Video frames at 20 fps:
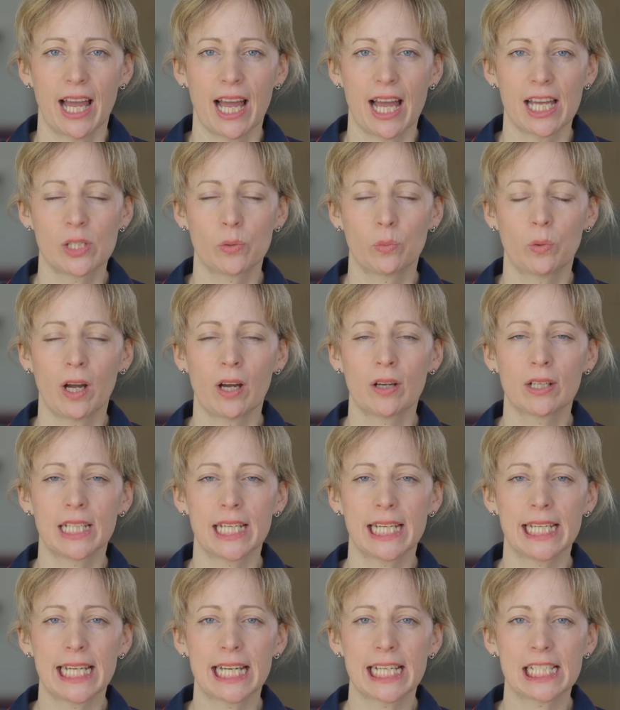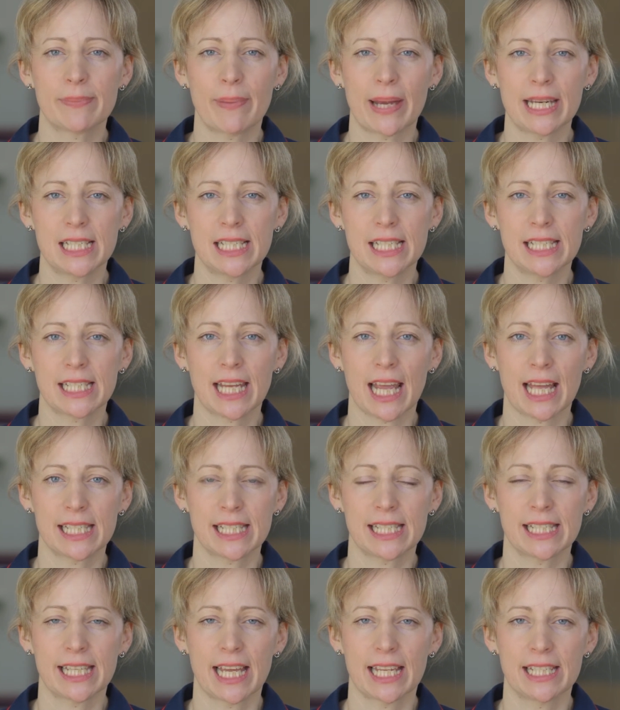As a world-leading specialist
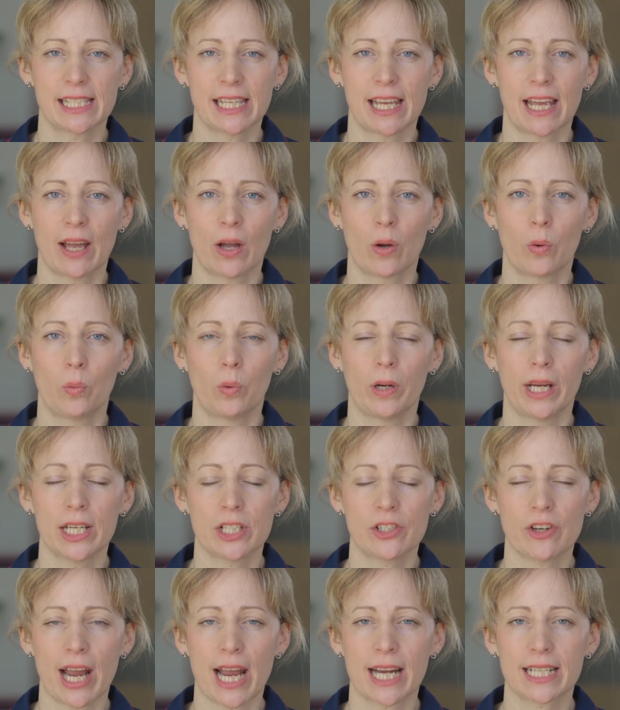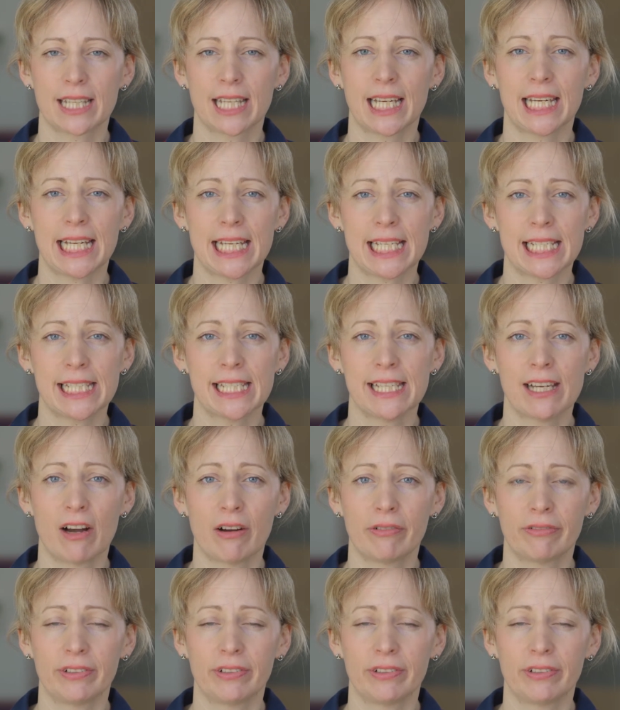cancer centre, we attract the leaders in our